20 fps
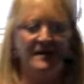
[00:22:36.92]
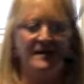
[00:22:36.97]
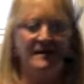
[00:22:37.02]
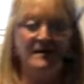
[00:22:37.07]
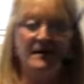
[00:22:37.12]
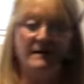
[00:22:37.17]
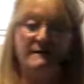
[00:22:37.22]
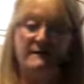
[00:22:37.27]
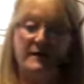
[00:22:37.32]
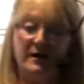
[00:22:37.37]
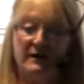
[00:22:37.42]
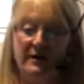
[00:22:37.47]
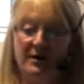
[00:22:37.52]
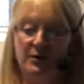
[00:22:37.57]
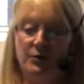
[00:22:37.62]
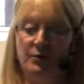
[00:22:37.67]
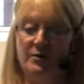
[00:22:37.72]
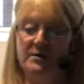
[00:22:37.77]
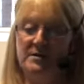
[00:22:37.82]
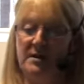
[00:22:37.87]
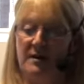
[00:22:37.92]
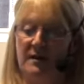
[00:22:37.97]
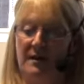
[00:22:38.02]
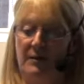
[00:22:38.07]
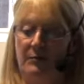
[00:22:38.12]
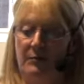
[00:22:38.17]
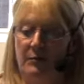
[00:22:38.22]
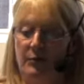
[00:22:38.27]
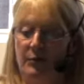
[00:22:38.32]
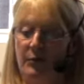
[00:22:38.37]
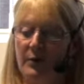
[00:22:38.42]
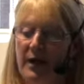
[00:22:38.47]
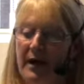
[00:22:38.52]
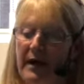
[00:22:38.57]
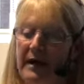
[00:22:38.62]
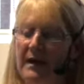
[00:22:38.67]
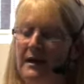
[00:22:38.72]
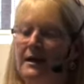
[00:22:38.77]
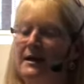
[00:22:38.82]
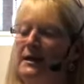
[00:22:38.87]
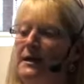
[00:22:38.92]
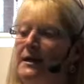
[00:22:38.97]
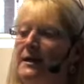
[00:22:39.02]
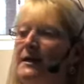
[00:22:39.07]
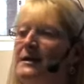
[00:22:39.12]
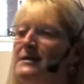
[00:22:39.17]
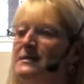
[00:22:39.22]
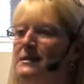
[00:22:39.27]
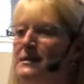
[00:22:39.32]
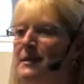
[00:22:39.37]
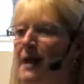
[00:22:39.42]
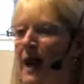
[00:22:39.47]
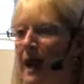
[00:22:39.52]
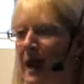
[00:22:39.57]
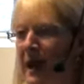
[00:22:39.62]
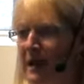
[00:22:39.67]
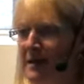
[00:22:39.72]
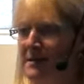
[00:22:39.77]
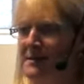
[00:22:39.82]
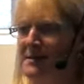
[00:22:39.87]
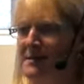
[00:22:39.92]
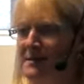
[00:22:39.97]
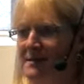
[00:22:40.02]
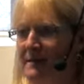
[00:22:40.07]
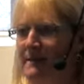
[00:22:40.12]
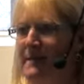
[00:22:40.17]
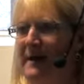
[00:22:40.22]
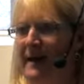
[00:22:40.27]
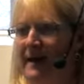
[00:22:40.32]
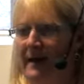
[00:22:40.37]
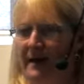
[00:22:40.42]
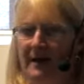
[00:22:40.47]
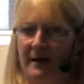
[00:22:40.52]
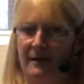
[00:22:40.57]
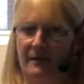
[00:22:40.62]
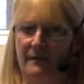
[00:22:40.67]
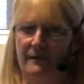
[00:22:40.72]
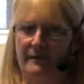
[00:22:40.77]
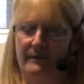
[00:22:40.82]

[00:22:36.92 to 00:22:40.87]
They're very good. So their brain is enhanced somehow.